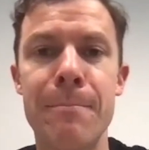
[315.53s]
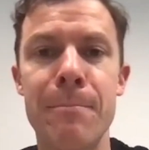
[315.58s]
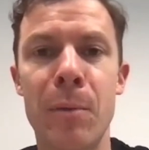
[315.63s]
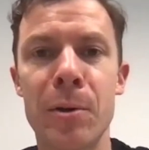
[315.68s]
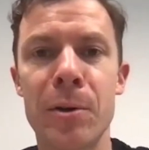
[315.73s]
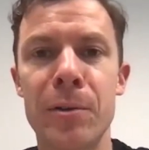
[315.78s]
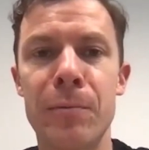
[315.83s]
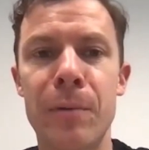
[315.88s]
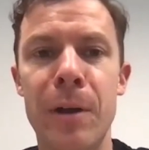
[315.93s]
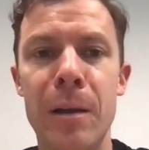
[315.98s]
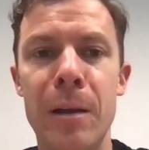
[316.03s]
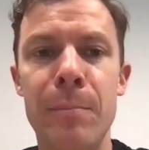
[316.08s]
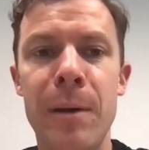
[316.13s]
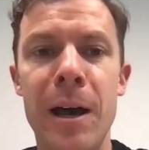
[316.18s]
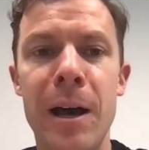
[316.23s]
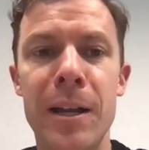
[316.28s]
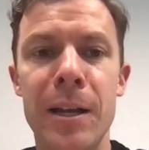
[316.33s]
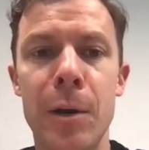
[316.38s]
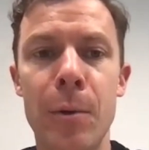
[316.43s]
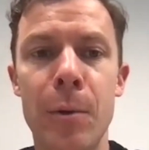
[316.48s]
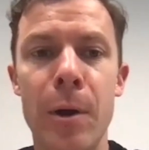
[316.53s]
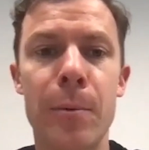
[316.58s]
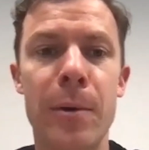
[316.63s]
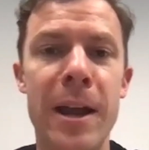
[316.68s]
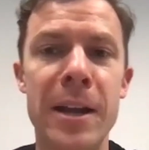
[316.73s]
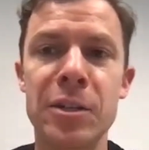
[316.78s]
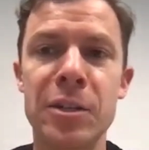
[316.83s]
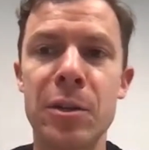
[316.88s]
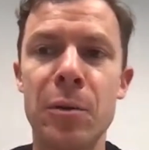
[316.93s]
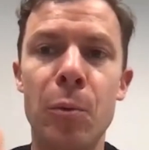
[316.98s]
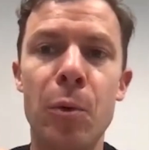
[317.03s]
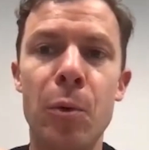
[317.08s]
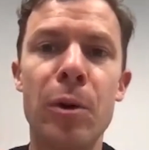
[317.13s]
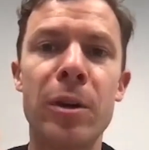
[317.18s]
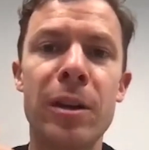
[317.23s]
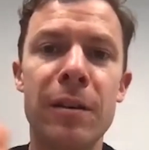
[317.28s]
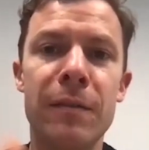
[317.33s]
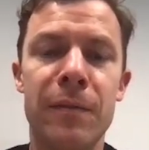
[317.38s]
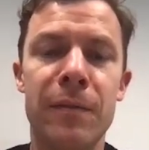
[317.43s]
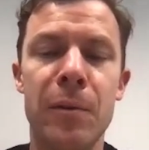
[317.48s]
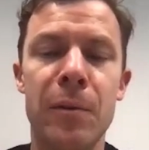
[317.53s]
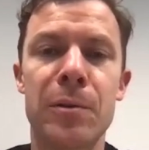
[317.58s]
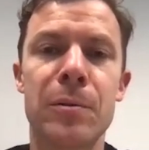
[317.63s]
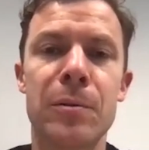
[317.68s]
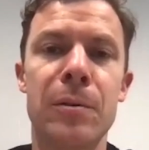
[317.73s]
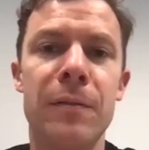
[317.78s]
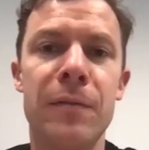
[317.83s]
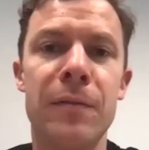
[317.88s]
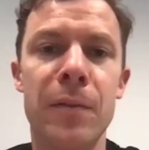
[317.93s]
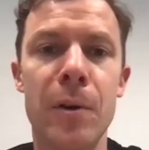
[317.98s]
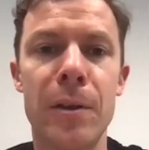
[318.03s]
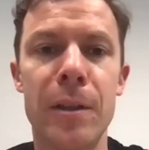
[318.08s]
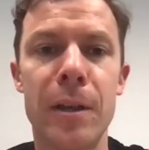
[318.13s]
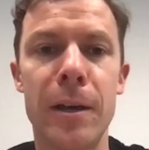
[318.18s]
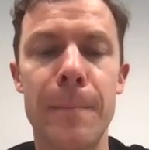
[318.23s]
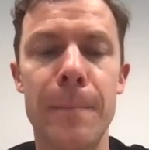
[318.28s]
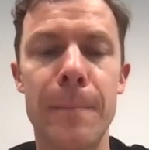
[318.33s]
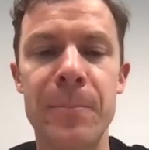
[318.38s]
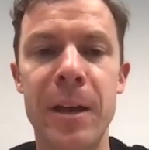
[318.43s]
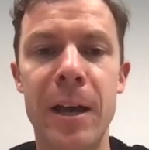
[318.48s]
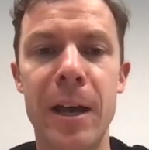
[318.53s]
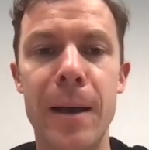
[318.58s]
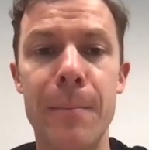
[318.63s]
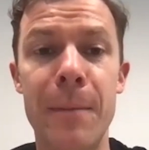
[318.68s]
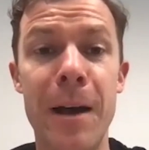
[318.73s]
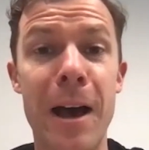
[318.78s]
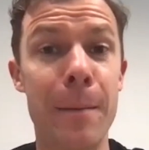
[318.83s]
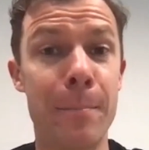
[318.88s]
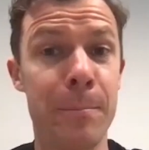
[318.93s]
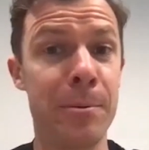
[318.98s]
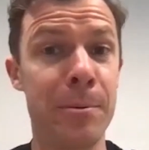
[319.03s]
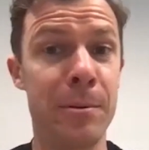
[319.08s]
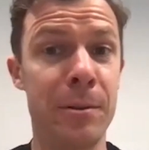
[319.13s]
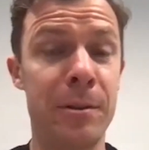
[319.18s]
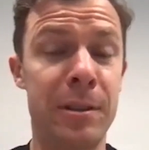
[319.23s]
modern run partner where we're actually working further and further up